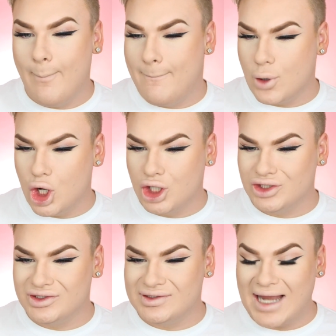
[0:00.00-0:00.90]

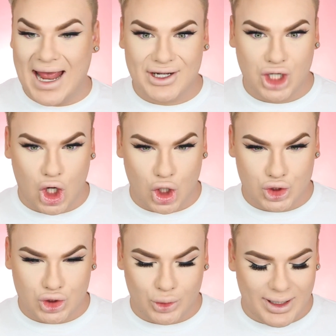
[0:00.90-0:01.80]
bronzed and
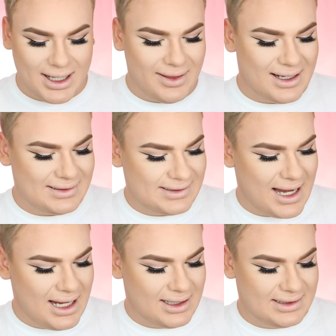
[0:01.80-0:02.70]
contoured, let's
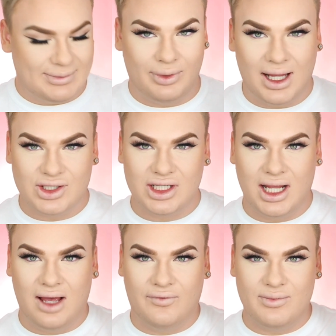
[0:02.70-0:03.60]
take this blush
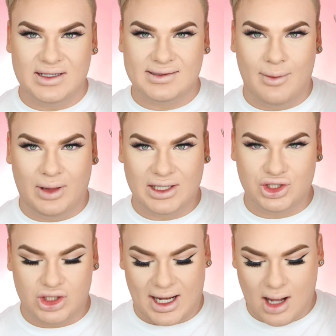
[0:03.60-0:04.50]
here from this
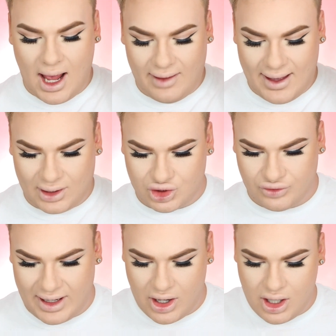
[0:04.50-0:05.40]
blush and highlighter
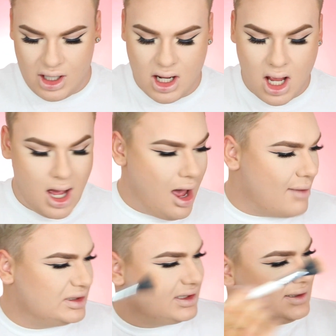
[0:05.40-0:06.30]
trio.
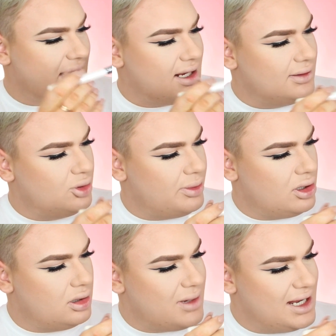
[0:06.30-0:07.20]
I'm just going to take a little bit
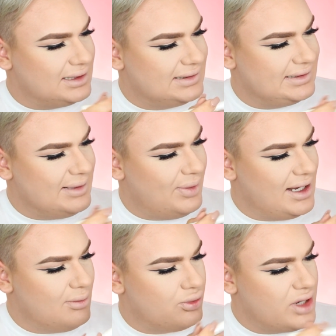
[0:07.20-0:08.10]
on my
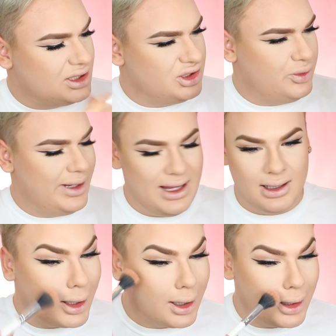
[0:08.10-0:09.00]
stippling brush here
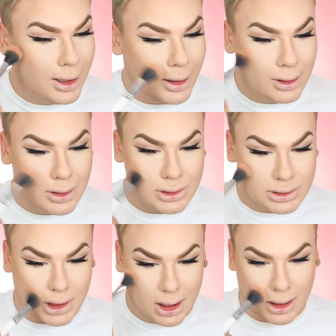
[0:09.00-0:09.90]
and
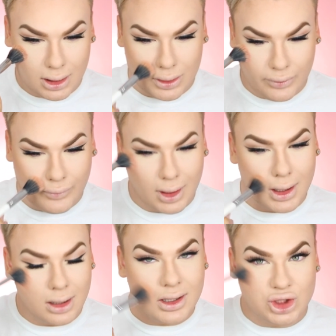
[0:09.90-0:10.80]
just kind of
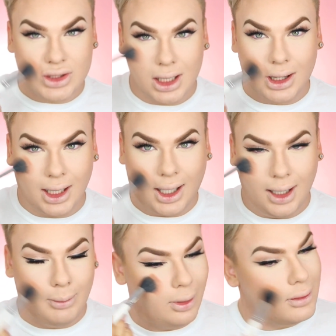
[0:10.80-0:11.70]

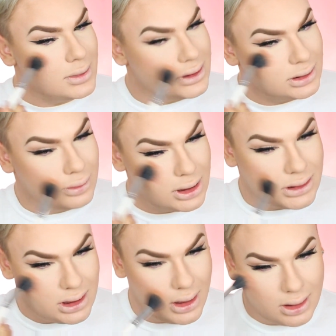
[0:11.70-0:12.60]
gently pop this on my
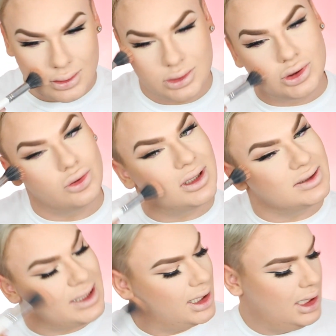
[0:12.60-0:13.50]
cheeky little
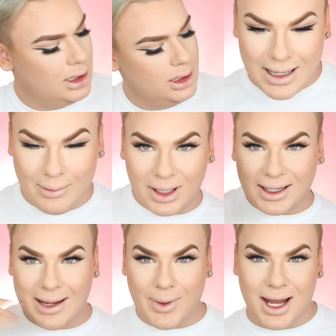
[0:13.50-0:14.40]
squats here. Now I'm going to
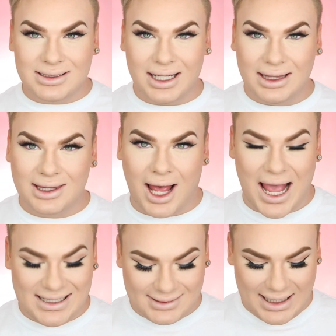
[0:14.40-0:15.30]
keep underneath the
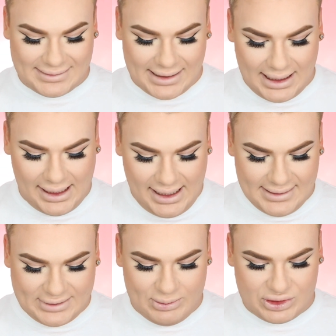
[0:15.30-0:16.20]
eyes nice and clean,
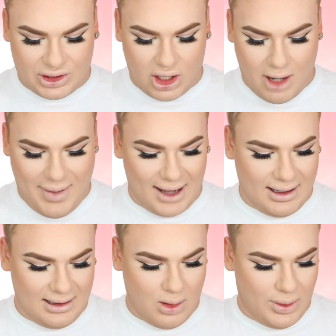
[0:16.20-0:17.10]
so I'm just going to go back
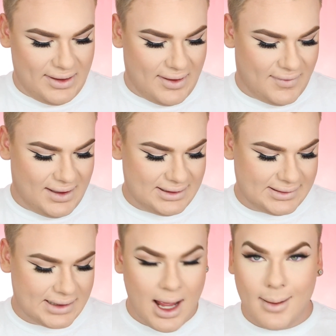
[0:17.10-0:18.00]
in with
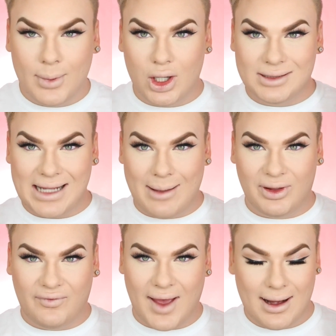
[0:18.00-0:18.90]
this Beyond
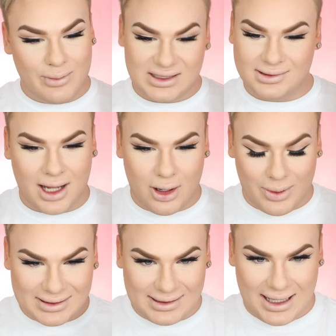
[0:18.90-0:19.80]
Amplifying mascara
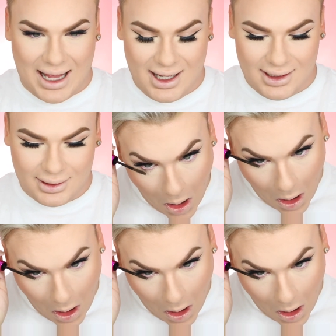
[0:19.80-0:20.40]
once again.